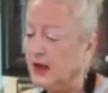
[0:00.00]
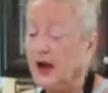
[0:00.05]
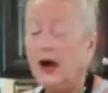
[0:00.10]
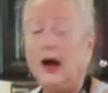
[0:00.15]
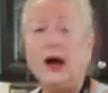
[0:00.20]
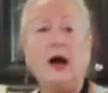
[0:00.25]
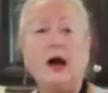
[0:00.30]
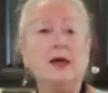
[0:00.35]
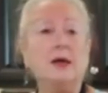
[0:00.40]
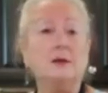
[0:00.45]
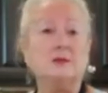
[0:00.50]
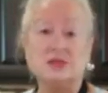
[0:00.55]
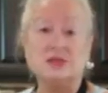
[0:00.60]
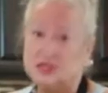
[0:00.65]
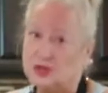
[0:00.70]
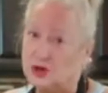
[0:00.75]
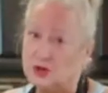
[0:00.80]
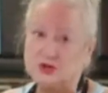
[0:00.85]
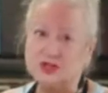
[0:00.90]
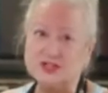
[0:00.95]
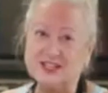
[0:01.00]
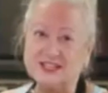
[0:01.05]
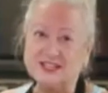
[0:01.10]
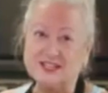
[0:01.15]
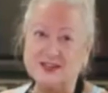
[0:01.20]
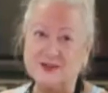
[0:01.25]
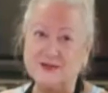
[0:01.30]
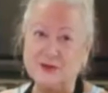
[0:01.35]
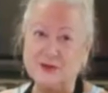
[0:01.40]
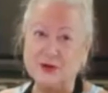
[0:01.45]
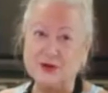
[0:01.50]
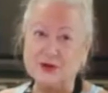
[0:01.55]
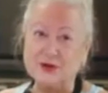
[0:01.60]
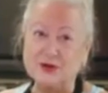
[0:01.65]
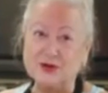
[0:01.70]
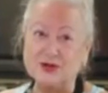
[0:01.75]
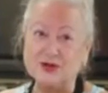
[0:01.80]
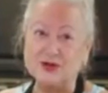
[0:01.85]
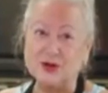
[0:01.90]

I am still 64 years